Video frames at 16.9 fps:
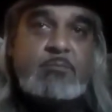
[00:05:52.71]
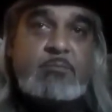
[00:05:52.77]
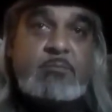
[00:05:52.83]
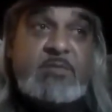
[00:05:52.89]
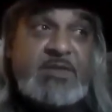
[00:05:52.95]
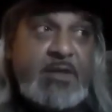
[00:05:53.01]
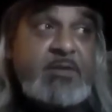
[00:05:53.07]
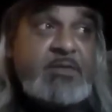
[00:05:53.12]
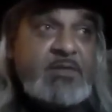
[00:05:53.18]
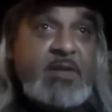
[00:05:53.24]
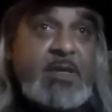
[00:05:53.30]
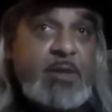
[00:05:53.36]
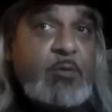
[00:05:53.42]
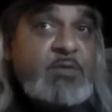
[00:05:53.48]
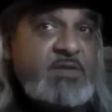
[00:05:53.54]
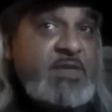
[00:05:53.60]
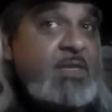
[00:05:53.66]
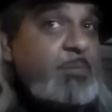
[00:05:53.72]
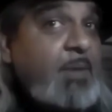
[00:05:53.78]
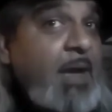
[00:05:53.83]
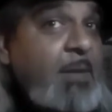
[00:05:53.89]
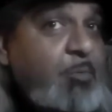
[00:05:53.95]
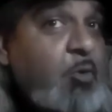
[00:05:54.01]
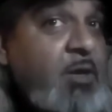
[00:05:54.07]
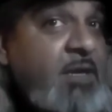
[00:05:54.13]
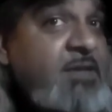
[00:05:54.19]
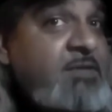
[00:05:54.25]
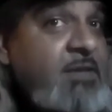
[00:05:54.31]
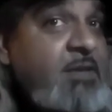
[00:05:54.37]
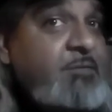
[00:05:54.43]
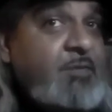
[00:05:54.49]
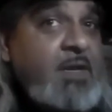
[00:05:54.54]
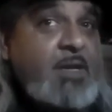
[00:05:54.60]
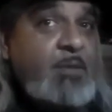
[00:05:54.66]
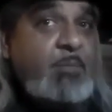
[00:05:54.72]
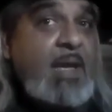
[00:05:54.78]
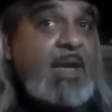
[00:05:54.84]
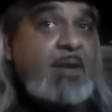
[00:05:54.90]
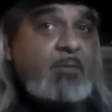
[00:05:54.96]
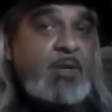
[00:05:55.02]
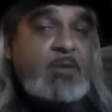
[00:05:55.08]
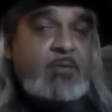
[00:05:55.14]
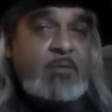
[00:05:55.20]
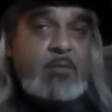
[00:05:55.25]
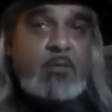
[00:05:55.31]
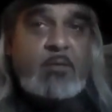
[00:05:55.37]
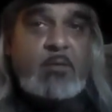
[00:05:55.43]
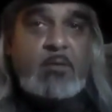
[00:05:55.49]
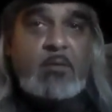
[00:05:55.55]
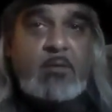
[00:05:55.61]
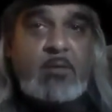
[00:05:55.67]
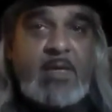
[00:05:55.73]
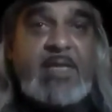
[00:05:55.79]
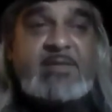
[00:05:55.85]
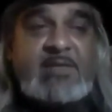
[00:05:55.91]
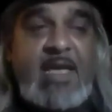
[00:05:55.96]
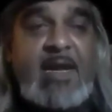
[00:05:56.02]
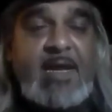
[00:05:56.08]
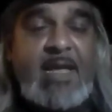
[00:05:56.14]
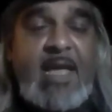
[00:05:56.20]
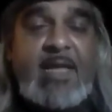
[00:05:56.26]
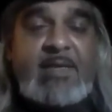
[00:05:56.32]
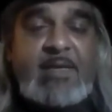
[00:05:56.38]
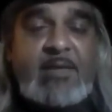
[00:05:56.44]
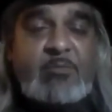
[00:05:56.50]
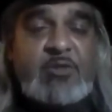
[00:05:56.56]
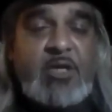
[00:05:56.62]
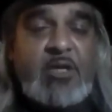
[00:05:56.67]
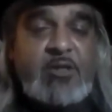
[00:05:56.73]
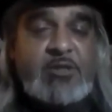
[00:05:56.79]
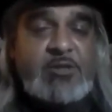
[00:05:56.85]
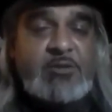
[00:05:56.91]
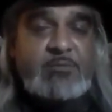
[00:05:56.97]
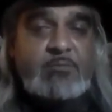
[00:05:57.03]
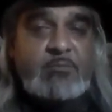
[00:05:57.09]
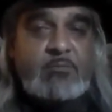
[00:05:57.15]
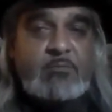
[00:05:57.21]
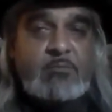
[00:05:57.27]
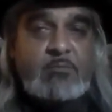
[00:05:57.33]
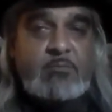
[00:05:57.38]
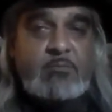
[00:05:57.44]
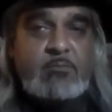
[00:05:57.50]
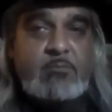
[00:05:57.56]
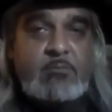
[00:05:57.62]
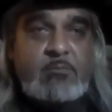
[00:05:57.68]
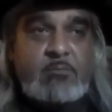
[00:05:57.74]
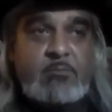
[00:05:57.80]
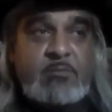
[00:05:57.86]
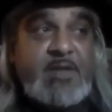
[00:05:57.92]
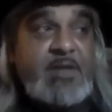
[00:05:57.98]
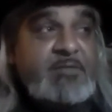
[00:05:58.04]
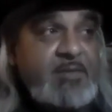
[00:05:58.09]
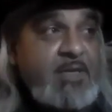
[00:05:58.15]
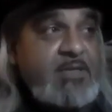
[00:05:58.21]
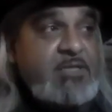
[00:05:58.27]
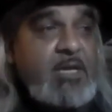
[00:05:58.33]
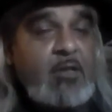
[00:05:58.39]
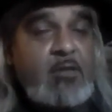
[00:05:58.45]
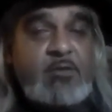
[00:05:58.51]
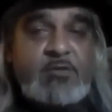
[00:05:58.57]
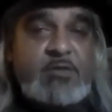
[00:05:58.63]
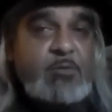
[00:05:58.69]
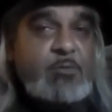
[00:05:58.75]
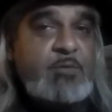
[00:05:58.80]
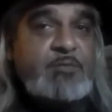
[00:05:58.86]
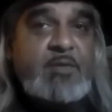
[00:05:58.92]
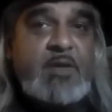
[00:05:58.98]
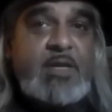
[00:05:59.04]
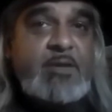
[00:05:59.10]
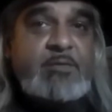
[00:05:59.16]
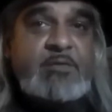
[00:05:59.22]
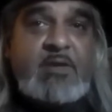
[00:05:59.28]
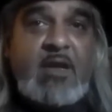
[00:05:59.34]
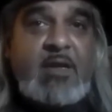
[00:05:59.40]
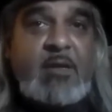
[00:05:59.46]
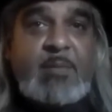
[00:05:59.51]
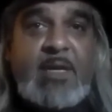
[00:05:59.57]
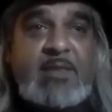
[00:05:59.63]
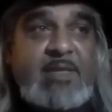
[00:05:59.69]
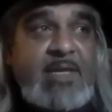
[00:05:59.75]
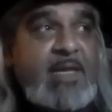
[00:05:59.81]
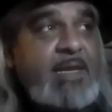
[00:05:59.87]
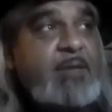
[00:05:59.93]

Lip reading: Seriously, you'll see the pipe organs in the fucking background. He's at a goddamn church. The evangelicals knew what the fuck he was talking about then.